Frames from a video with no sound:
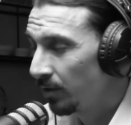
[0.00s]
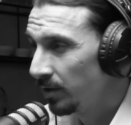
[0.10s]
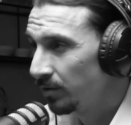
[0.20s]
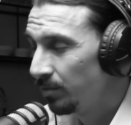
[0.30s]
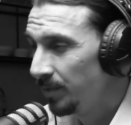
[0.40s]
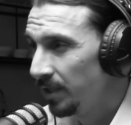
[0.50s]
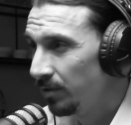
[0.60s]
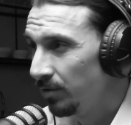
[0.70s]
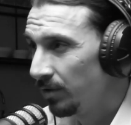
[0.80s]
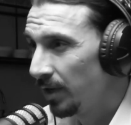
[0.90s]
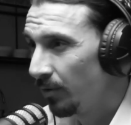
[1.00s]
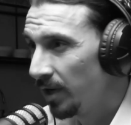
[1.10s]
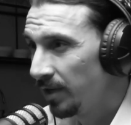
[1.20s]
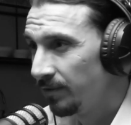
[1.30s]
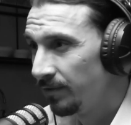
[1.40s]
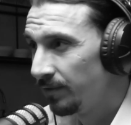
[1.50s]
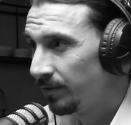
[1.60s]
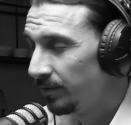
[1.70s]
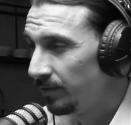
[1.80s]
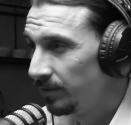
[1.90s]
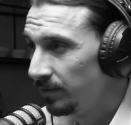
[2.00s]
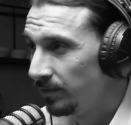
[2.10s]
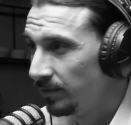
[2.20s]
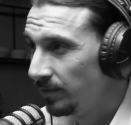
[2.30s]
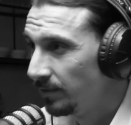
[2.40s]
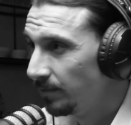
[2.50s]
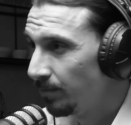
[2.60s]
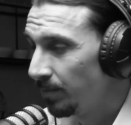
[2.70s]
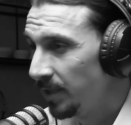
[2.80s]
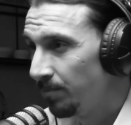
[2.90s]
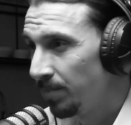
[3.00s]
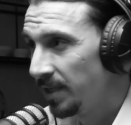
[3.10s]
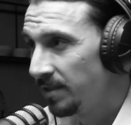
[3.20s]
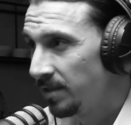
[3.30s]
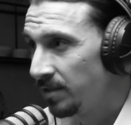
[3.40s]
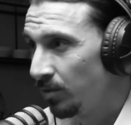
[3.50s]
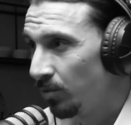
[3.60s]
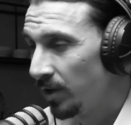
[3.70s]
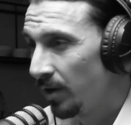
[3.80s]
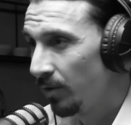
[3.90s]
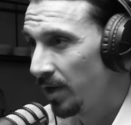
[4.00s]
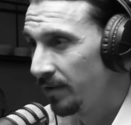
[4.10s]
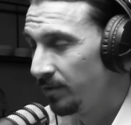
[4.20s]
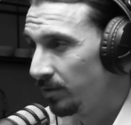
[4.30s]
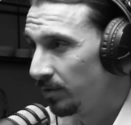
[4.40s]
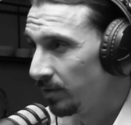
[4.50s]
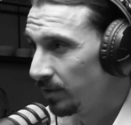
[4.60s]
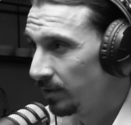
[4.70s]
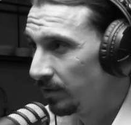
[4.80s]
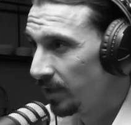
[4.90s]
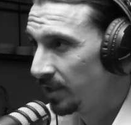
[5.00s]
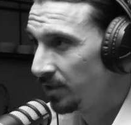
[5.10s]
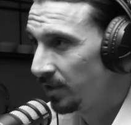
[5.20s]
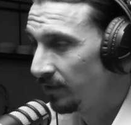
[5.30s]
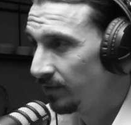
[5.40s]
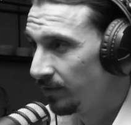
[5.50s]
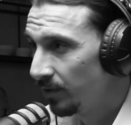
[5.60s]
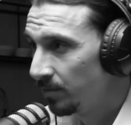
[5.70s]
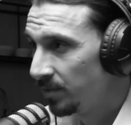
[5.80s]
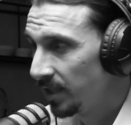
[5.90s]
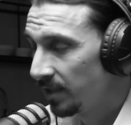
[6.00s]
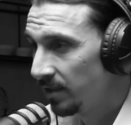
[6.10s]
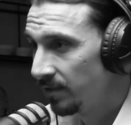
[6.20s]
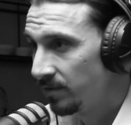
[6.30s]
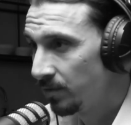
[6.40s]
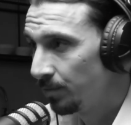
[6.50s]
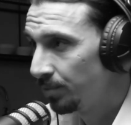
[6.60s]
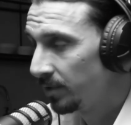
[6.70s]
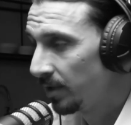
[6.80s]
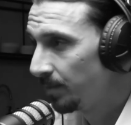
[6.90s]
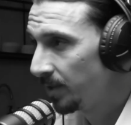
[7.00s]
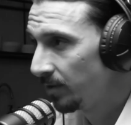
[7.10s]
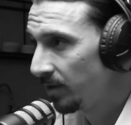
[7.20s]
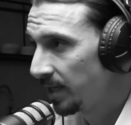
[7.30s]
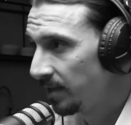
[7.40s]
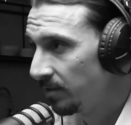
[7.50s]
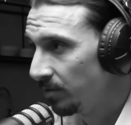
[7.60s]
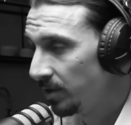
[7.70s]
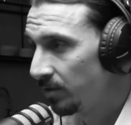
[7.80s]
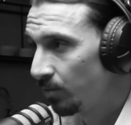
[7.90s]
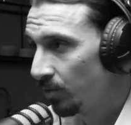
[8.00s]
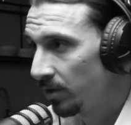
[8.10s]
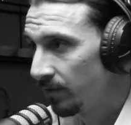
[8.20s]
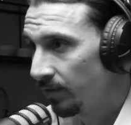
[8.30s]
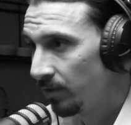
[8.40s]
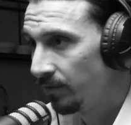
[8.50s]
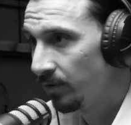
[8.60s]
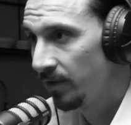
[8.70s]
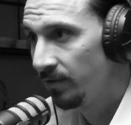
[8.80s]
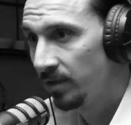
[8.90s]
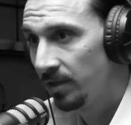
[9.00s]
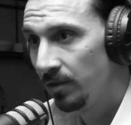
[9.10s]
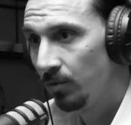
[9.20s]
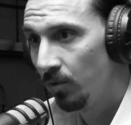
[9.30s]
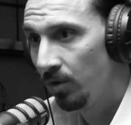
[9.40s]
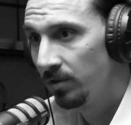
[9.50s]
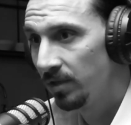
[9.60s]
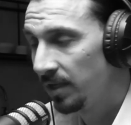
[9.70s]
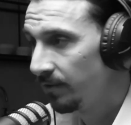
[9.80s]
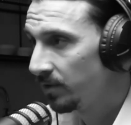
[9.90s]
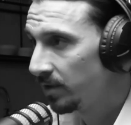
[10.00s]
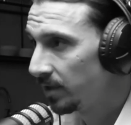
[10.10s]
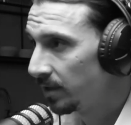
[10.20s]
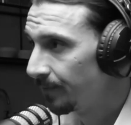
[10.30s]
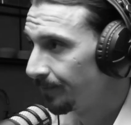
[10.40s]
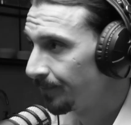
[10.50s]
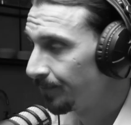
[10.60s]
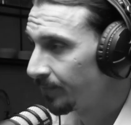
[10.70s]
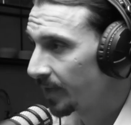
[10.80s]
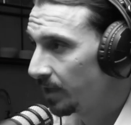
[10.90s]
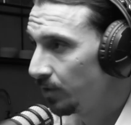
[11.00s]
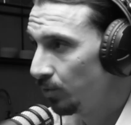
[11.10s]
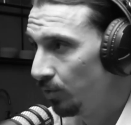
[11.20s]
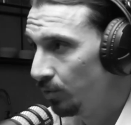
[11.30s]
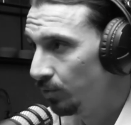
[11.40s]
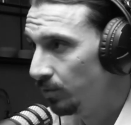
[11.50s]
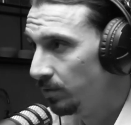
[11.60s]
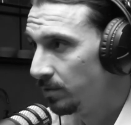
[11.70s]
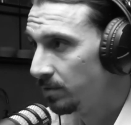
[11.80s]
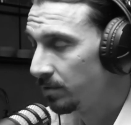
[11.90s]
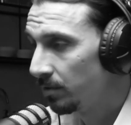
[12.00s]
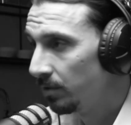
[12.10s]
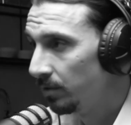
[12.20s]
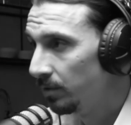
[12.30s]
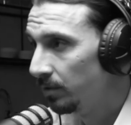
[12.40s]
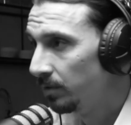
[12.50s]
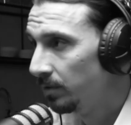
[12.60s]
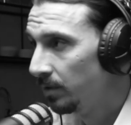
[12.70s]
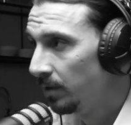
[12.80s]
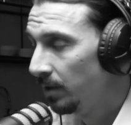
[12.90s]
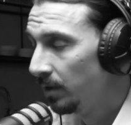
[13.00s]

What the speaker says: according to me, you don't arrive in places you want to arrive. You don't achieve objectives you put up in your head. You need to work for everything you want and everything you do. So